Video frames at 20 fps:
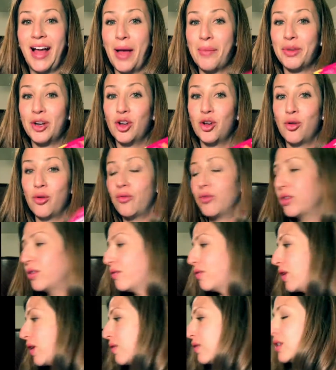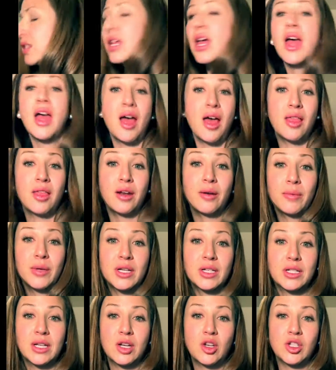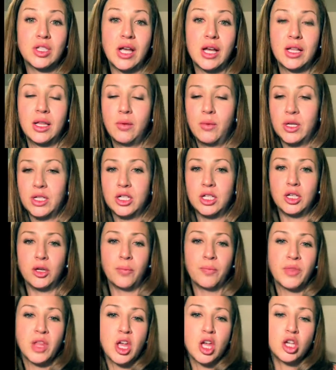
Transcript: I'm going to go over the flavors, and then I'm going to tell you exactly what to do.